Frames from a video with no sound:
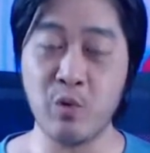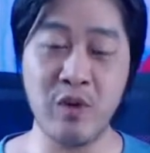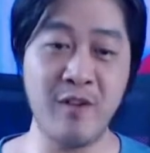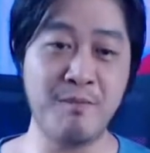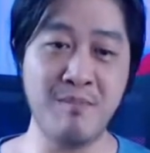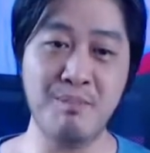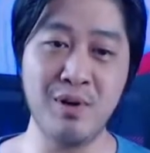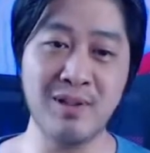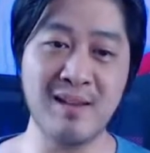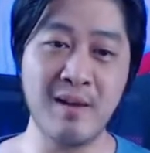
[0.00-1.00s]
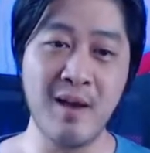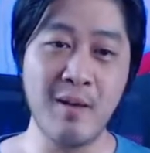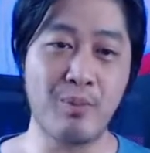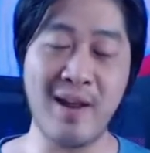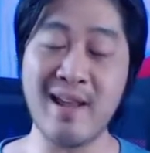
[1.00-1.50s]
We've been building
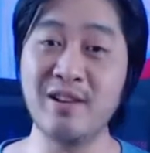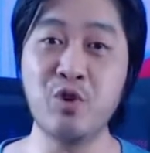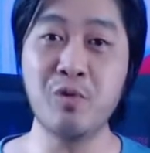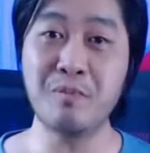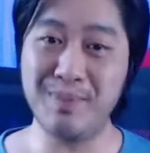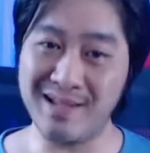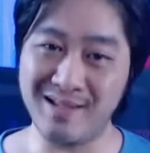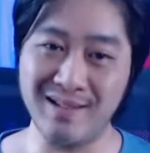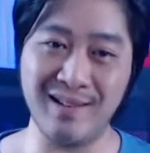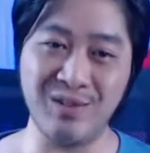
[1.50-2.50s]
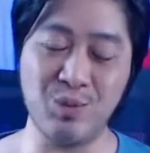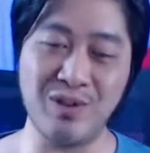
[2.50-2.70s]
brand new businesses.